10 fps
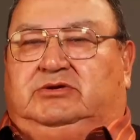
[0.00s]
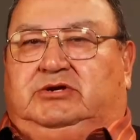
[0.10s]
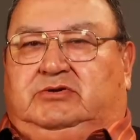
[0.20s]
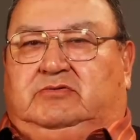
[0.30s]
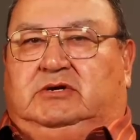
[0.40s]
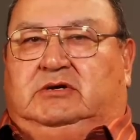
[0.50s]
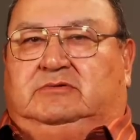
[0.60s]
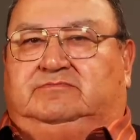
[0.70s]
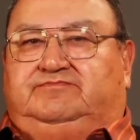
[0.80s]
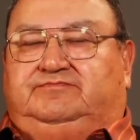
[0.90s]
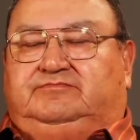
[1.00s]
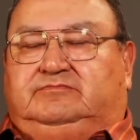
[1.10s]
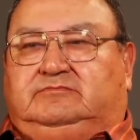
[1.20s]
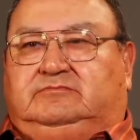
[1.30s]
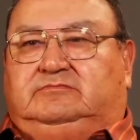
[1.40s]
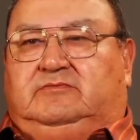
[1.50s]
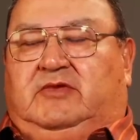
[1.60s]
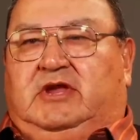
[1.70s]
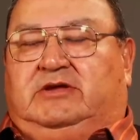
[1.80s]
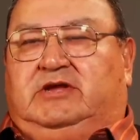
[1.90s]
to
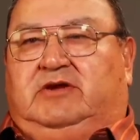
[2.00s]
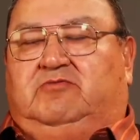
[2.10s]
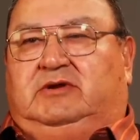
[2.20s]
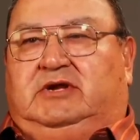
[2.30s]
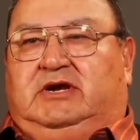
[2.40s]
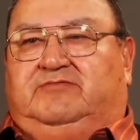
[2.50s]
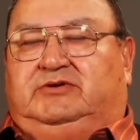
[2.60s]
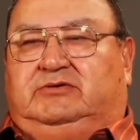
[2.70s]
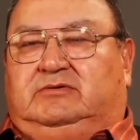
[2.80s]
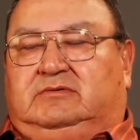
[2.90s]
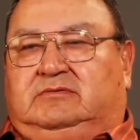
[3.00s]
that they wouldn't have to